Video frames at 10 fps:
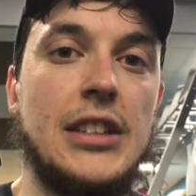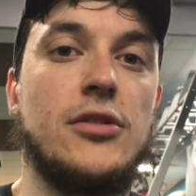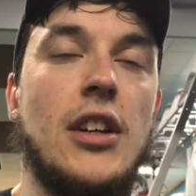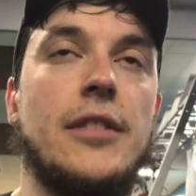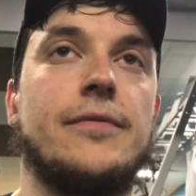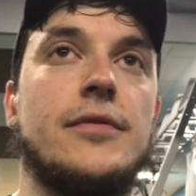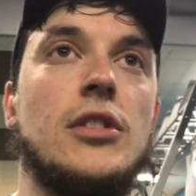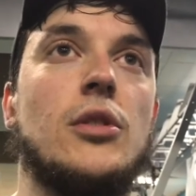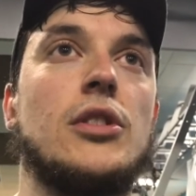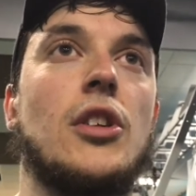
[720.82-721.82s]
That's right.
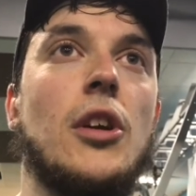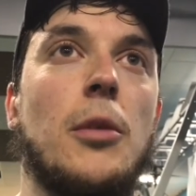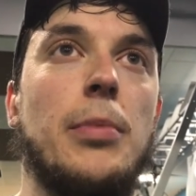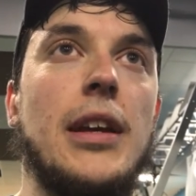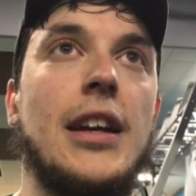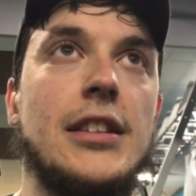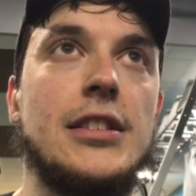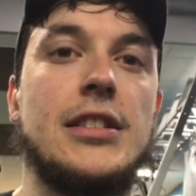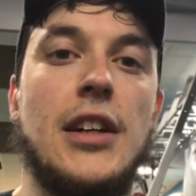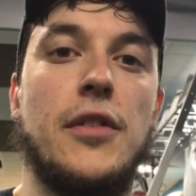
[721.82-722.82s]
you always got to compete against
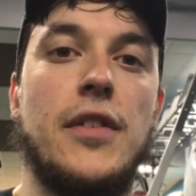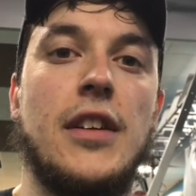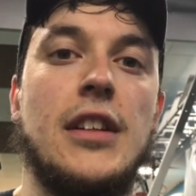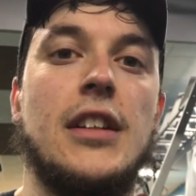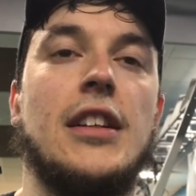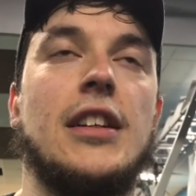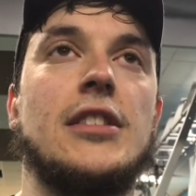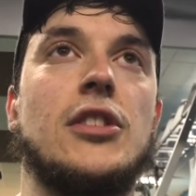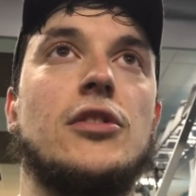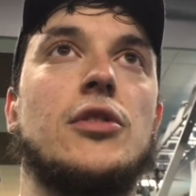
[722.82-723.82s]
yourself.
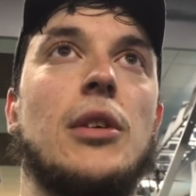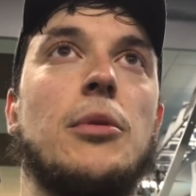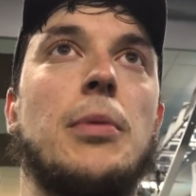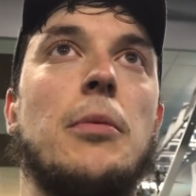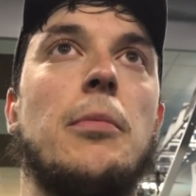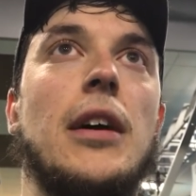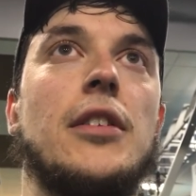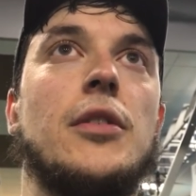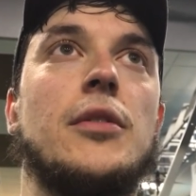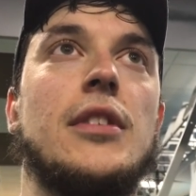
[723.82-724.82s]
It's good to train with people better
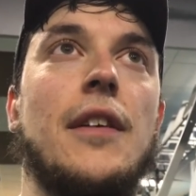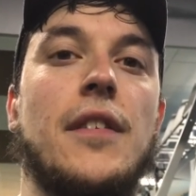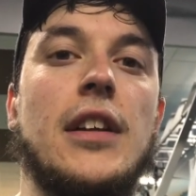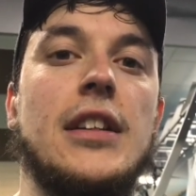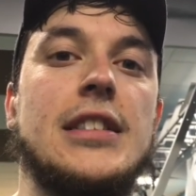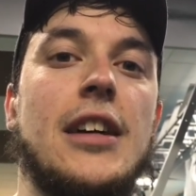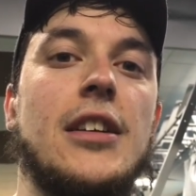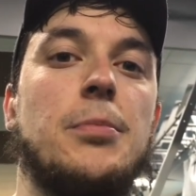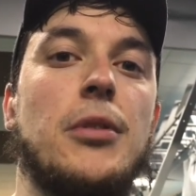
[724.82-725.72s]
than you. Definitely, that's how you